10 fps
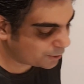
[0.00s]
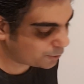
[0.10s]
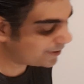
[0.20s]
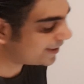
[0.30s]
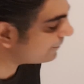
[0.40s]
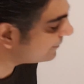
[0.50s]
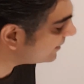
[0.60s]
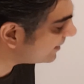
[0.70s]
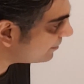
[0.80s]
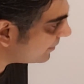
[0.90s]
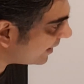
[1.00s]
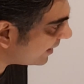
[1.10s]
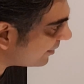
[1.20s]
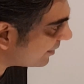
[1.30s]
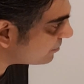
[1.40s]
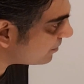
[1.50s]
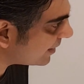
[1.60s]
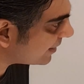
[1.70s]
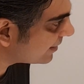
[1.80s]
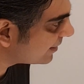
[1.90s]
should definitely be encouraged
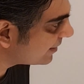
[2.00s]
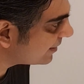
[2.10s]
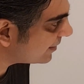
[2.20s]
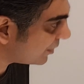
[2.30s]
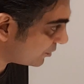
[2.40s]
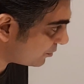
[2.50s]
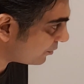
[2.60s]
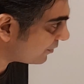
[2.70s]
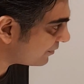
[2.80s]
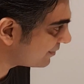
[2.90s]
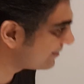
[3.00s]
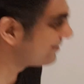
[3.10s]
by the restaurants.